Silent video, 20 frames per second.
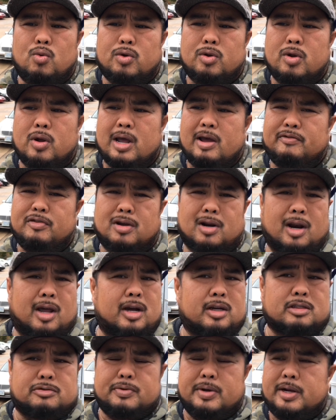You know, have your
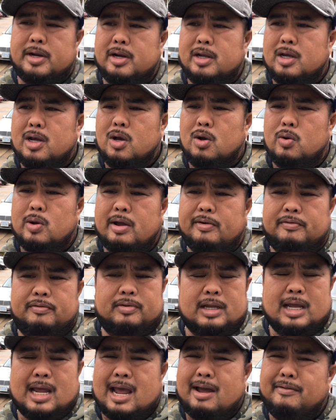gloves ready to go.
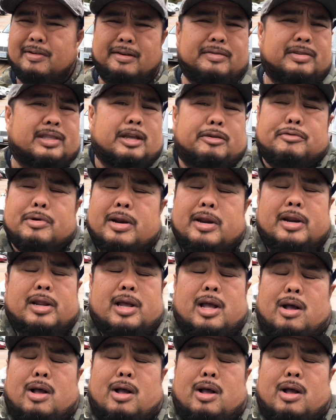Have everything ready to